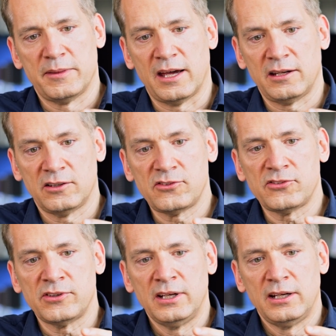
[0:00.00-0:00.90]
That
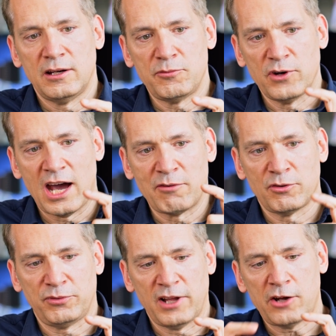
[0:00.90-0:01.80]
is, if you have a
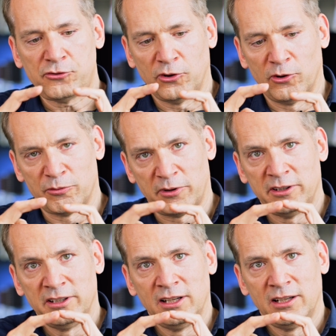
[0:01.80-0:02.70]

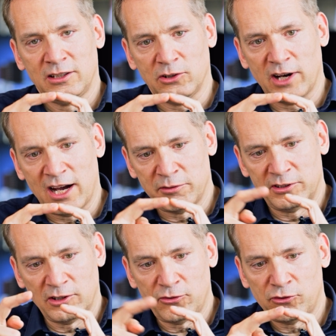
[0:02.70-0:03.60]
flashover, you have a
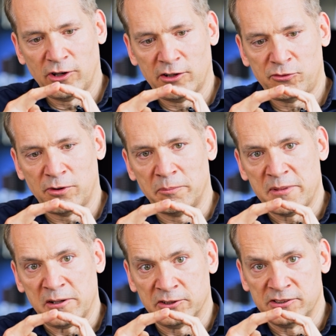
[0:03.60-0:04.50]
discharge from
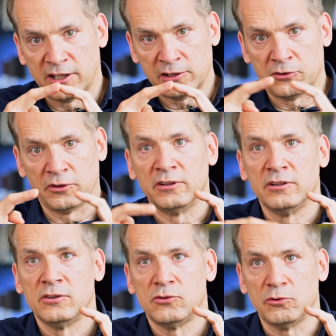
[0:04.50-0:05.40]
the conductor
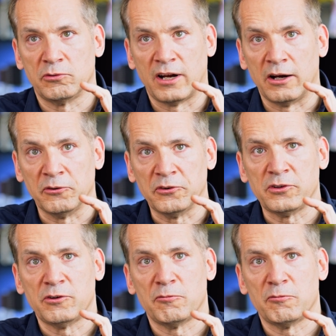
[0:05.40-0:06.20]
to ground.